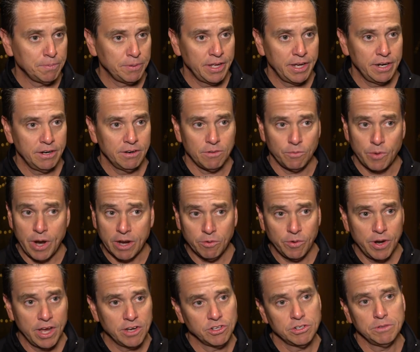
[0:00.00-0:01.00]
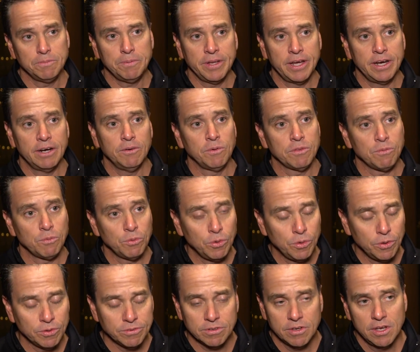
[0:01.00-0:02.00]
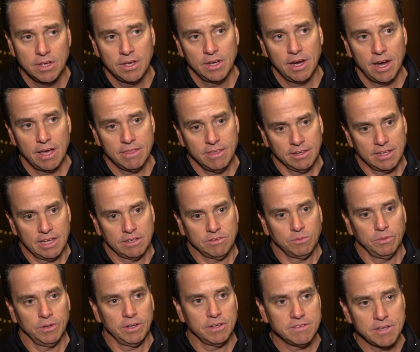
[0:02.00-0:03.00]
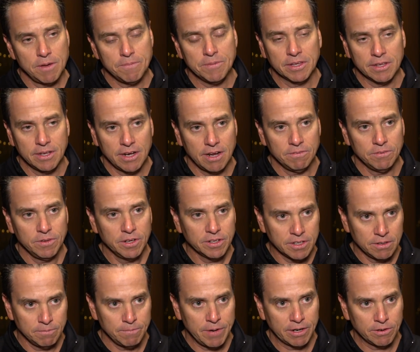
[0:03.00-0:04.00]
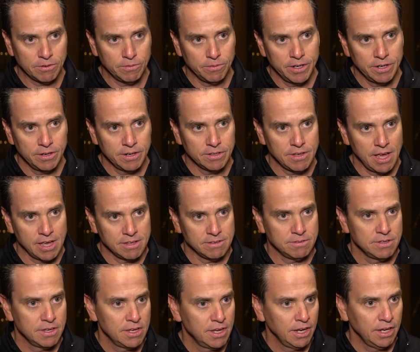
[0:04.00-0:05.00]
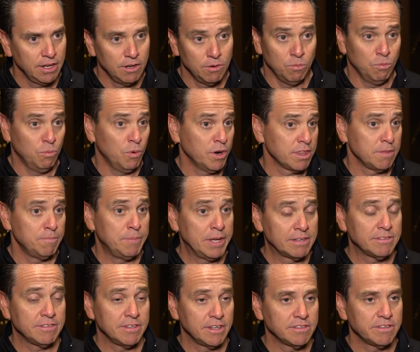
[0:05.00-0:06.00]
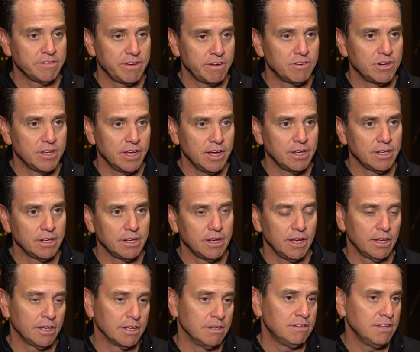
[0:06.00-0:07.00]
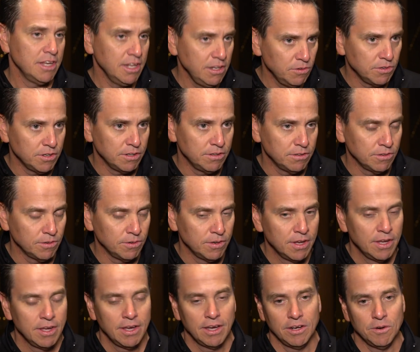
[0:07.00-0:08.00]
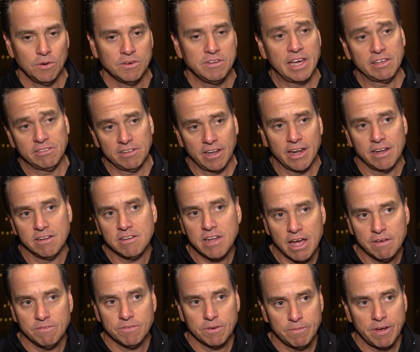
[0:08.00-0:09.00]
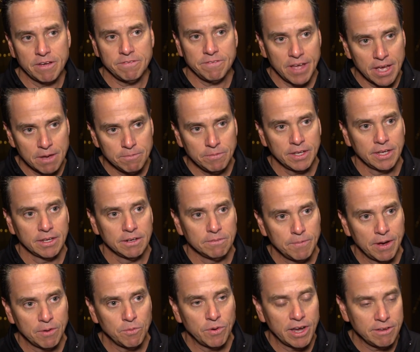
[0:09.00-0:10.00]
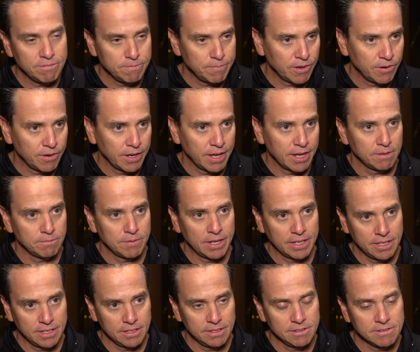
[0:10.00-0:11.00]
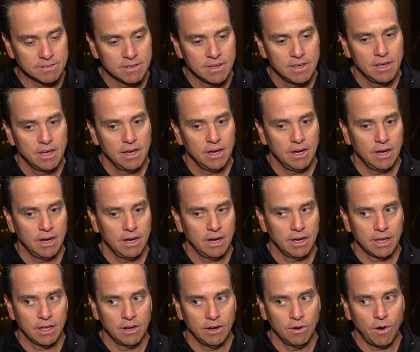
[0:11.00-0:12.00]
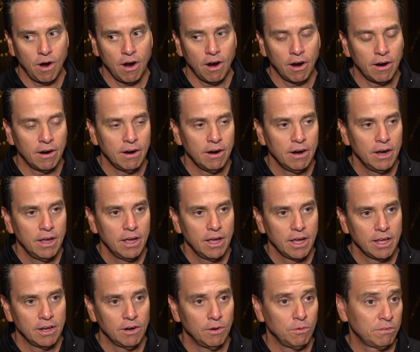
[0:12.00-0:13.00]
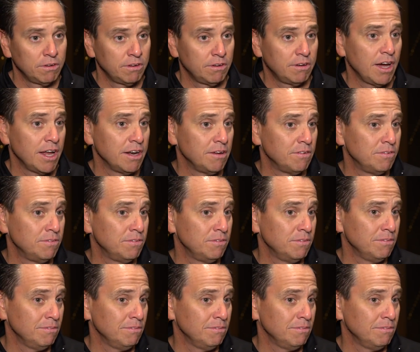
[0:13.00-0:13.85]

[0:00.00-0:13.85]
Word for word: player, the recreational player with rules, I think that's really something that I've looked at my career as, as, you know, one of the biggest things I've ever done and I continue to do. You know, it takes a lot of time from my family and my wife, Marianne, and my kids, uh, you know, are, you know, kind of